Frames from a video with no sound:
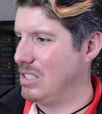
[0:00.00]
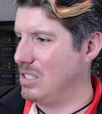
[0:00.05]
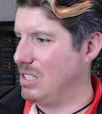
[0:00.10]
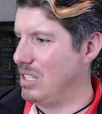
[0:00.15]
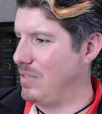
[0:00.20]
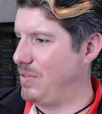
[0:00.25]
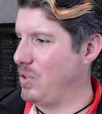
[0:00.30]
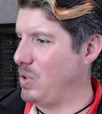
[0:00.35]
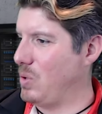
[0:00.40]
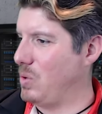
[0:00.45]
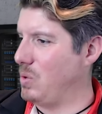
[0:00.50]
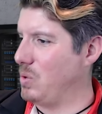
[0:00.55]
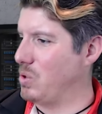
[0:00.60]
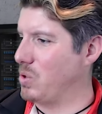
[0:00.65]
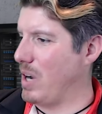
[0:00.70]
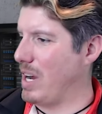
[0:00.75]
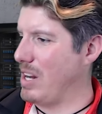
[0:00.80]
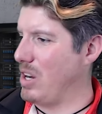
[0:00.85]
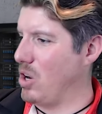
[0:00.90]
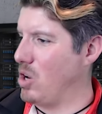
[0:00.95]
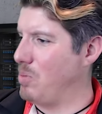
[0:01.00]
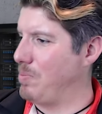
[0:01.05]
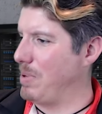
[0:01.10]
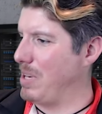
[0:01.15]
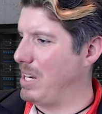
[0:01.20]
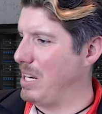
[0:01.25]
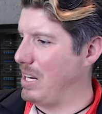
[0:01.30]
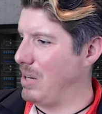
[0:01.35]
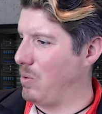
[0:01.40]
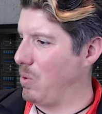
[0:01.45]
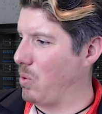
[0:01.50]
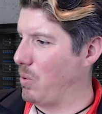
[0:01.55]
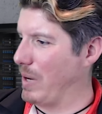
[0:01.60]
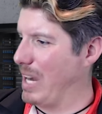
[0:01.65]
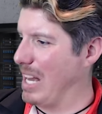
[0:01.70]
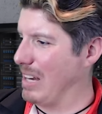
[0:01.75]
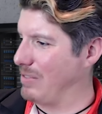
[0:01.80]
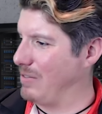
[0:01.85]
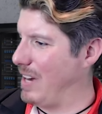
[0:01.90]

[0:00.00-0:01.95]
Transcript: If you try to open it, it will react